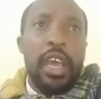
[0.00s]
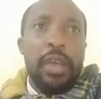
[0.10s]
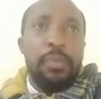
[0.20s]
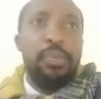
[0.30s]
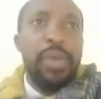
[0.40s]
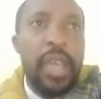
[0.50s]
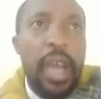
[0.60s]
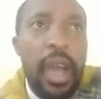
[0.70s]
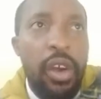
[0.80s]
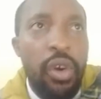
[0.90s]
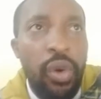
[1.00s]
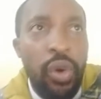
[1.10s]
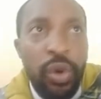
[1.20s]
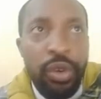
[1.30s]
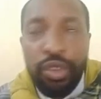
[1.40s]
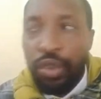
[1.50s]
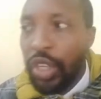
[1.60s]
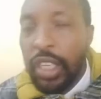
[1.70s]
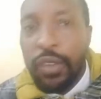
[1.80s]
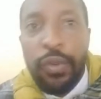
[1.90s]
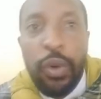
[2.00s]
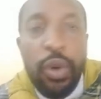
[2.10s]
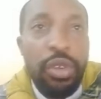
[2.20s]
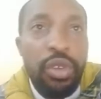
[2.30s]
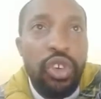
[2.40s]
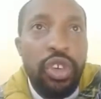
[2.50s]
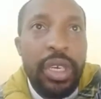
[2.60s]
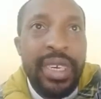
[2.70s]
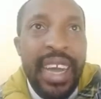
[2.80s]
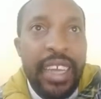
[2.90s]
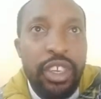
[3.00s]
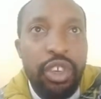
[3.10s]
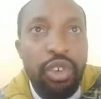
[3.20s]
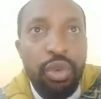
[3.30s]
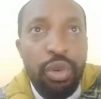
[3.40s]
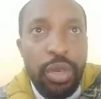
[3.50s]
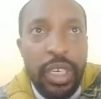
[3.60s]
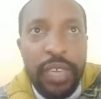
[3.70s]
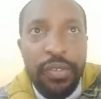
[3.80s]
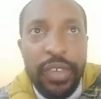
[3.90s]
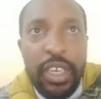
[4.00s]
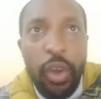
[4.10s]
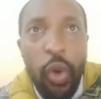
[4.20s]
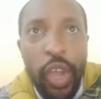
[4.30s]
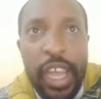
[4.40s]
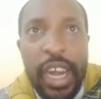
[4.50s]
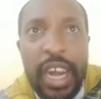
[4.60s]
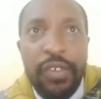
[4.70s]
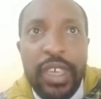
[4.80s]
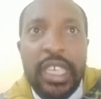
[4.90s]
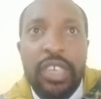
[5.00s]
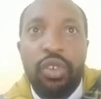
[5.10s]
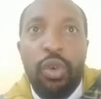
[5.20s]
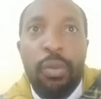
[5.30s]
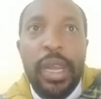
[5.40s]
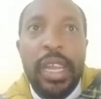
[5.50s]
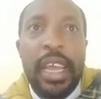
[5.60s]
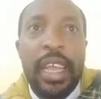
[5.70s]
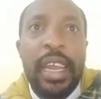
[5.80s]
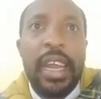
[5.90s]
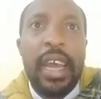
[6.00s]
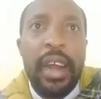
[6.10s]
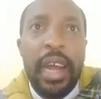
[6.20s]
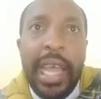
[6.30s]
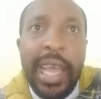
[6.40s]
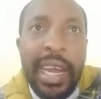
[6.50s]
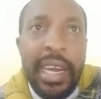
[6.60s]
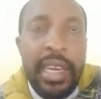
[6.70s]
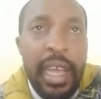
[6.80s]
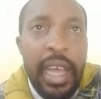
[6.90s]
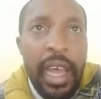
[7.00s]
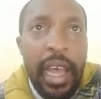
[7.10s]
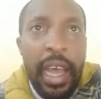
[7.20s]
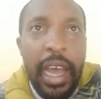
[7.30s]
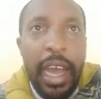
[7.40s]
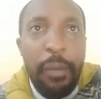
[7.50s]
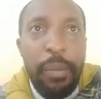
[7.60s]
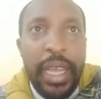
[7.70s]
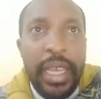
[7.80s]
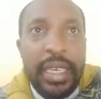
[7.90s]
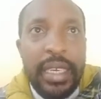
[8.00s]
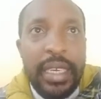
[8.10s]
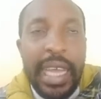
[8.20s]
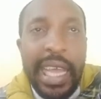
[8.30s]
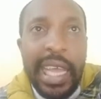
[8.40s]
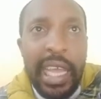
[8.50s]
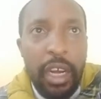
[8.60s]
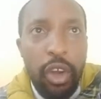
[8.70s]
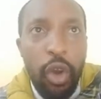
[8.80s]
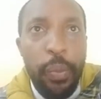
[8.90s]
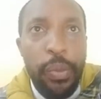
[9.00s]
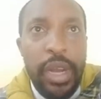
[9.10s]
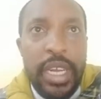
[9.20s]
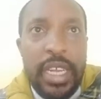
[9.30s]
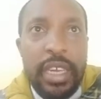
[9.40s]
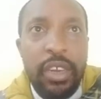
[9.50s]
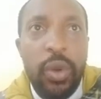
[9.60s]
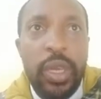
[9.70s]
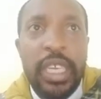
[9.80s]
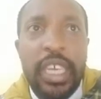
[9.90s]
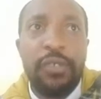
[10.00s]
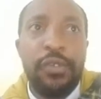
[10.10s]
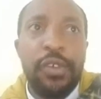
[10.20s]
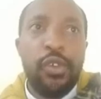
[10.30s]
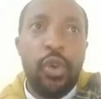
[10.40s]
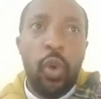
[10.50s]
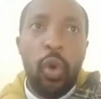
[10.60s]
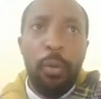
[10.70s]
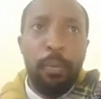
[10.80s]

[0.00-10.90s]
PROO 264-2 David Ongera versus Obadia Kinara and Beckett Incorporated, Golden Gate Funeral Home,